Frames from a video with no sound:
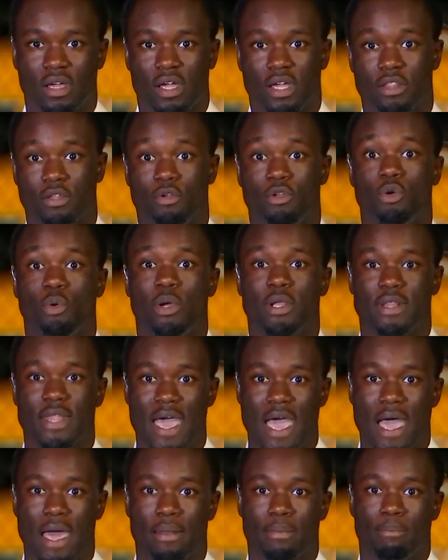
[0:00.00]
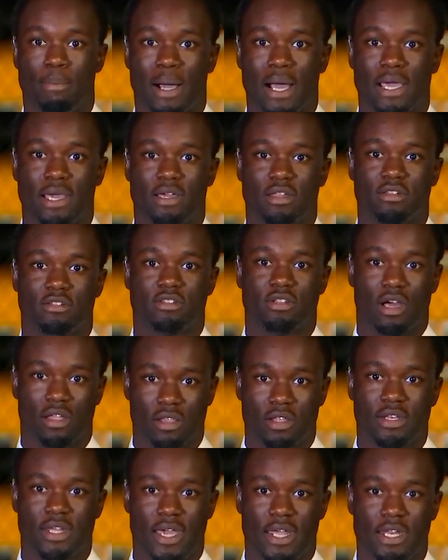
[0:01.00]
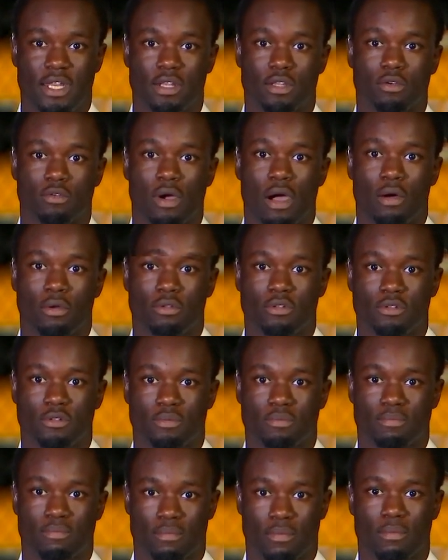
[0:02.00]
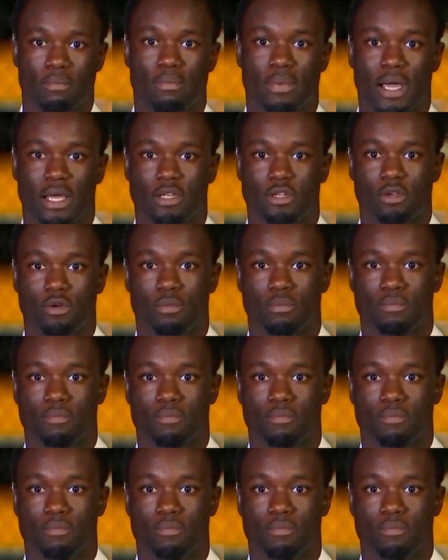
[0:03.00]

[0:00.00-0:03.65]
and they're doing that by consolidating the routes. Back to you.